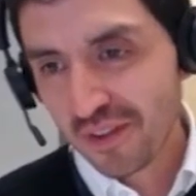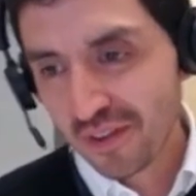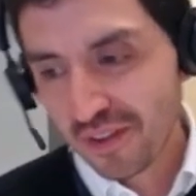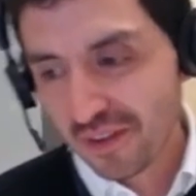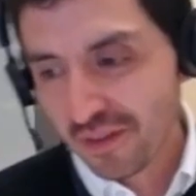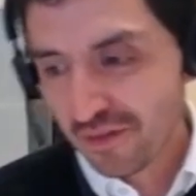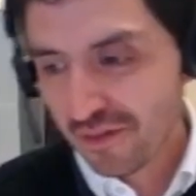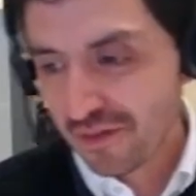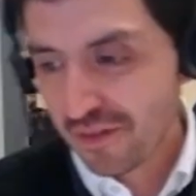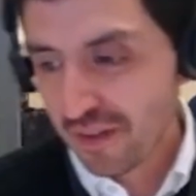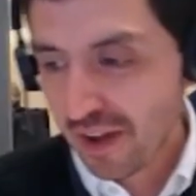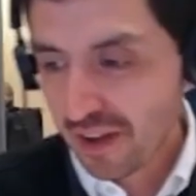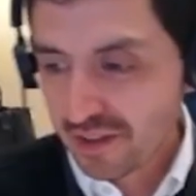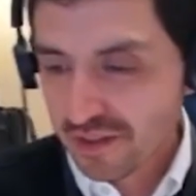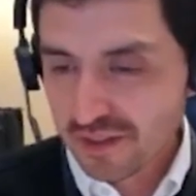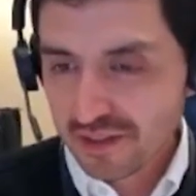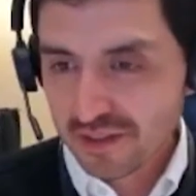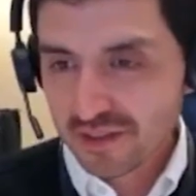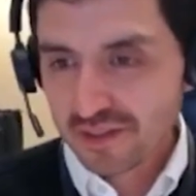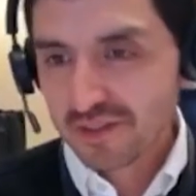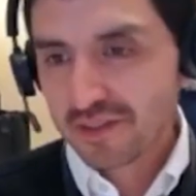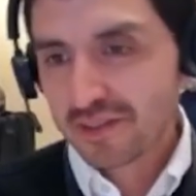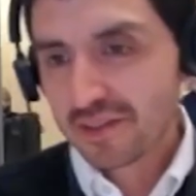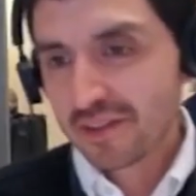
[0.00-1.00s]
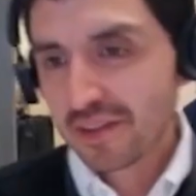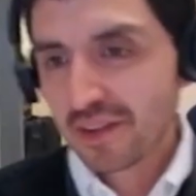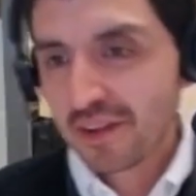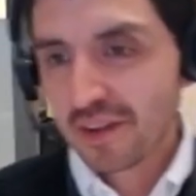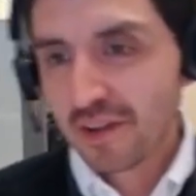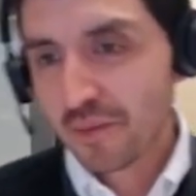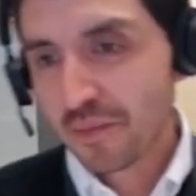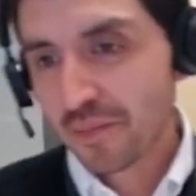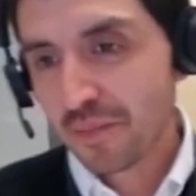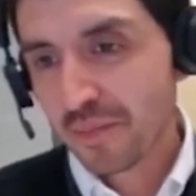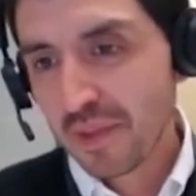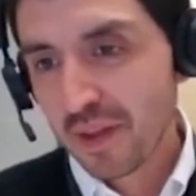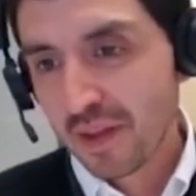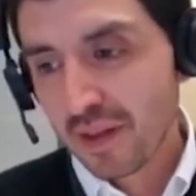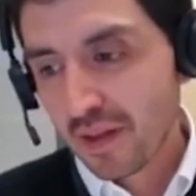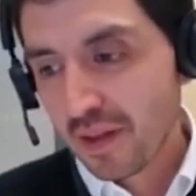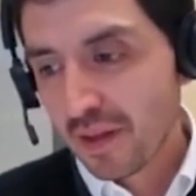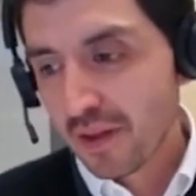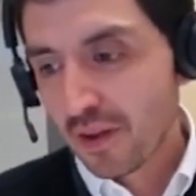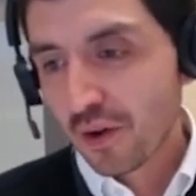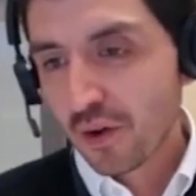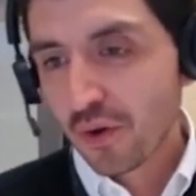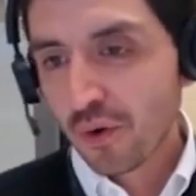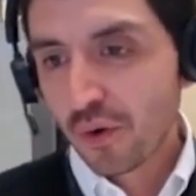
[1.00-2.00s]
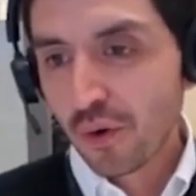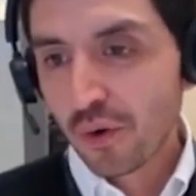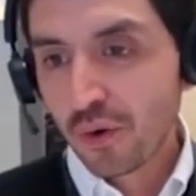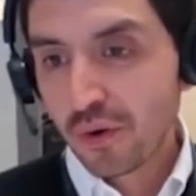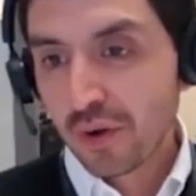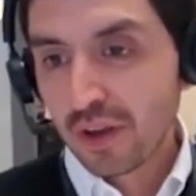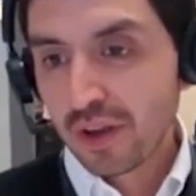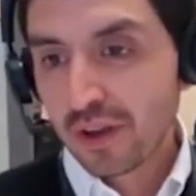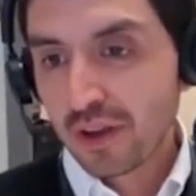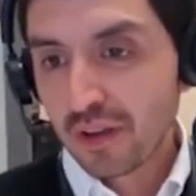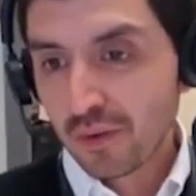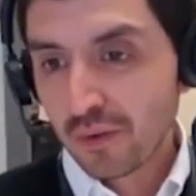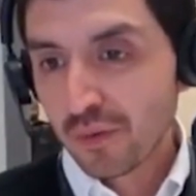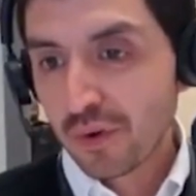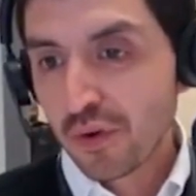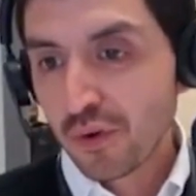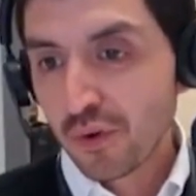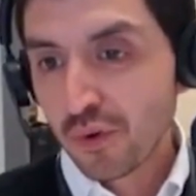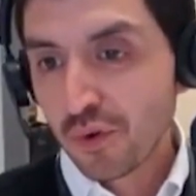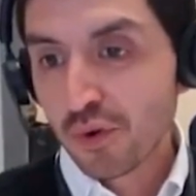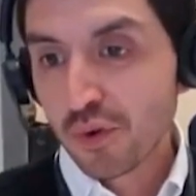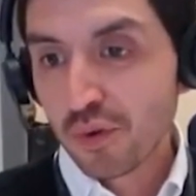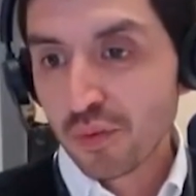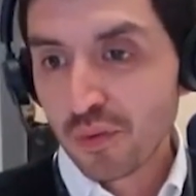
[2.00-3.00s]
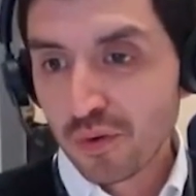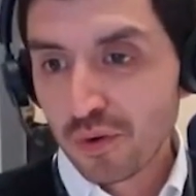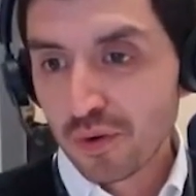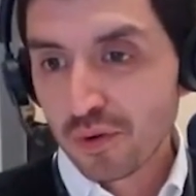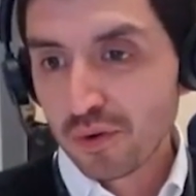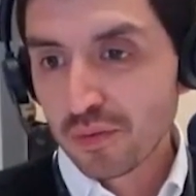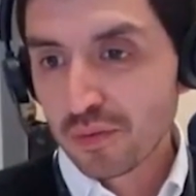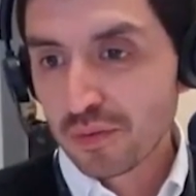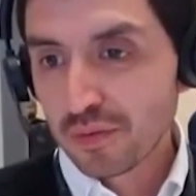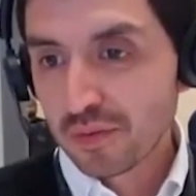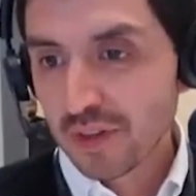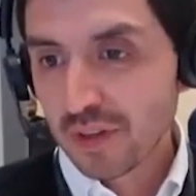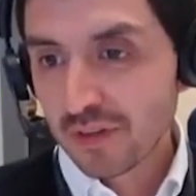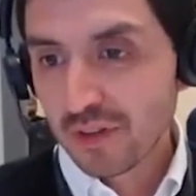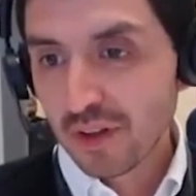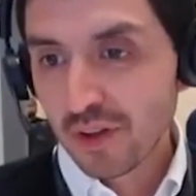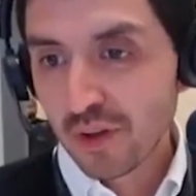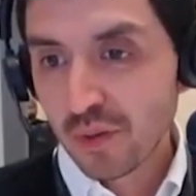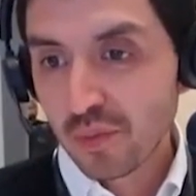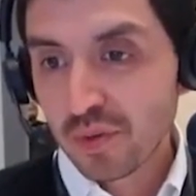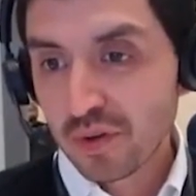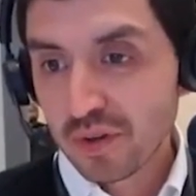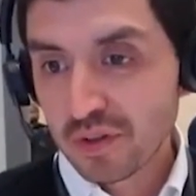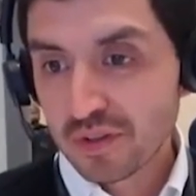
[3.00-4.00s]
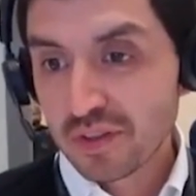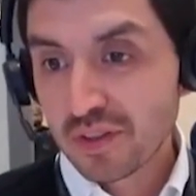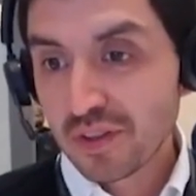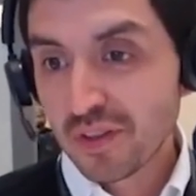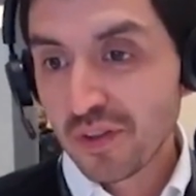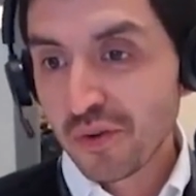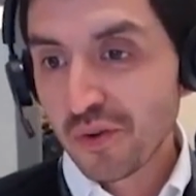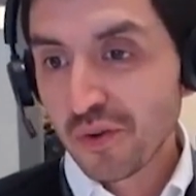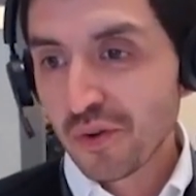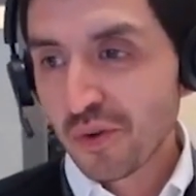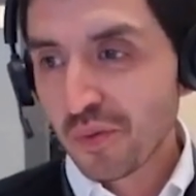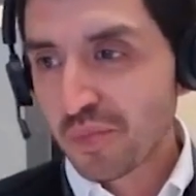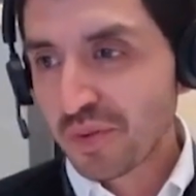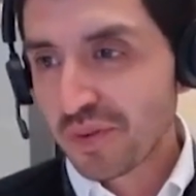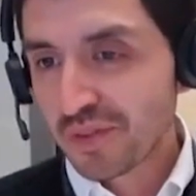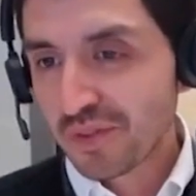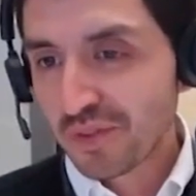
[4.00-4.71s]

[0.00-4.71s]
of the fastest growing renewable developers in Europe.